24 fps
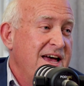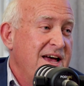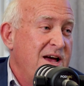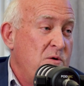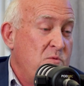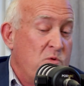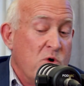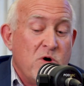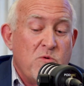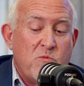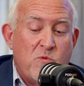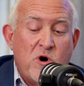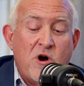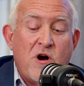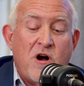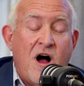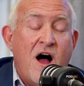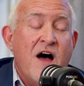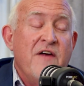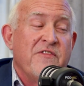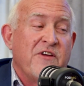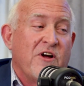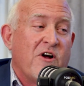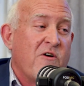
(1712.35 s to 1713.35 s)
And we're
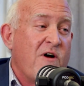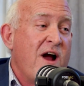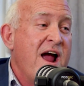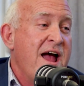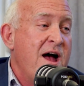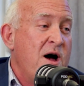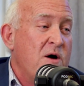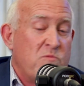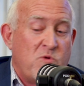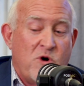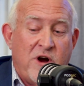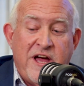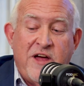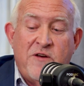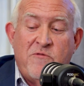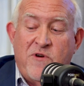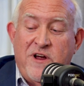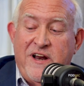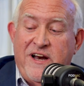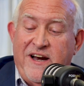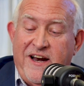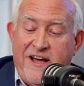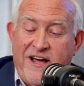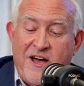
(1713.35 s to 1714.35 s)
on the ground. We're getting
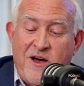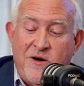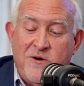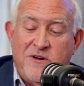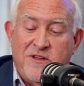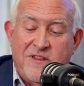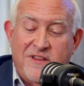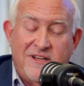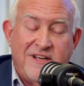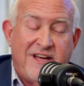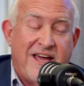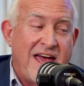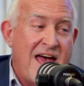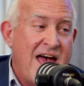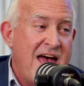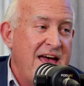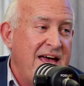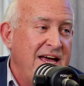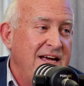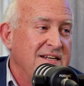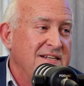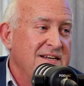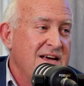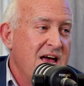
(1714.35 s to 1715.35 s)
ready to go to the
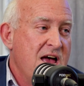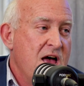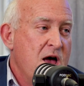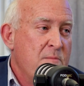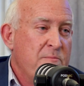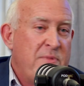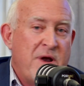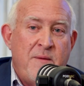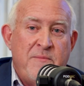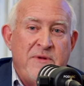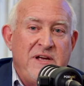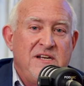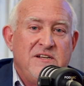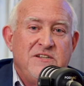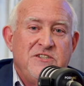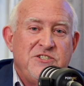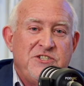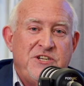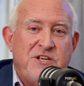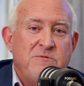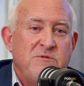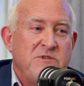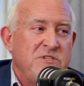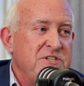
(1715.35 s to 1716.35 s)
gate. But I mean,
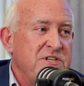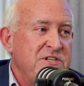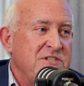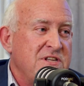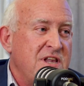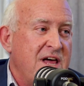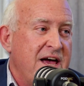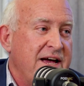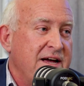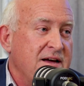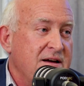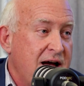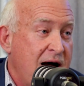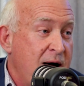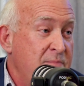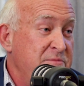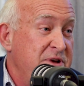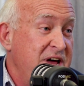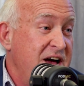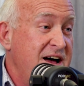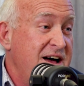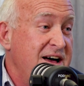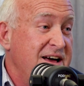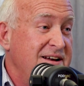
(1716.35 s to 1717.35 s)
she was just like, "I'm
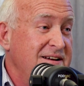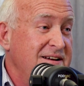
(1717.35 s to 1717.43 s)
done.